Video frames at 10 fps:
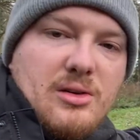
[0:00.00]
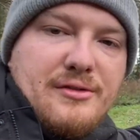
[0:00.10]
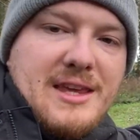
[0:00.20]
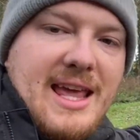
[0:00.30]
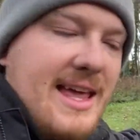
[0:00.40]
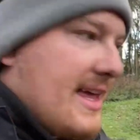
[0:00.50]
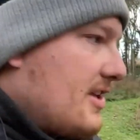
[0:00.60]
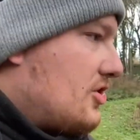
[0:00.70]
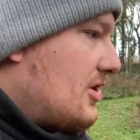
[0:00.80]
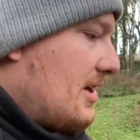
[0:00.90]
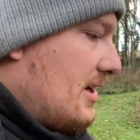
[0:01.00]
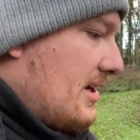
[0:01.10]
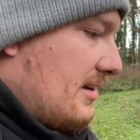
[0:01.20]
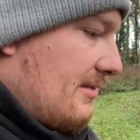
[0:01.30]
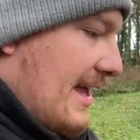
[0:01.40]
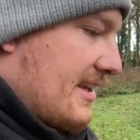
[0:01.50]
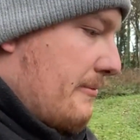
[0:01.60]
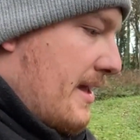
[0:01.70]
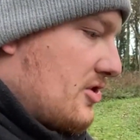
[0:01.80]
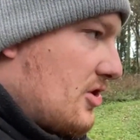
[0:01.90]
of cage like I
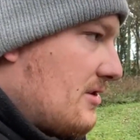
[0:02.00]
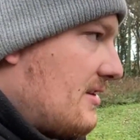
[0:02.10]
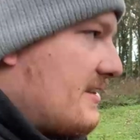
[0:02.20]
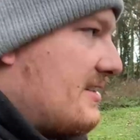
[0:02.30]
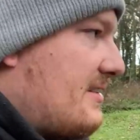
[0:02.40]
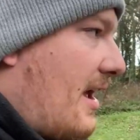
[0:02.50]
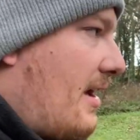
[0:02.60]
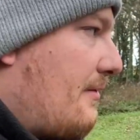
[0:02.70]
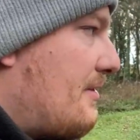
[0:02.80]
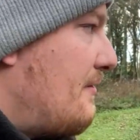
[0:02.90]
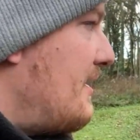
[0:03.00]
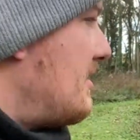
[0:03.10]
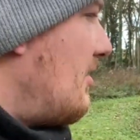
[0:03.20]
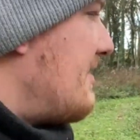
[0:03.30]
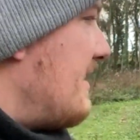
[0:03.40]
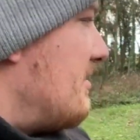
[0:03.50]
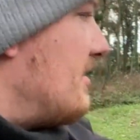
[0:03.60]
mentioned at the start of the video, and then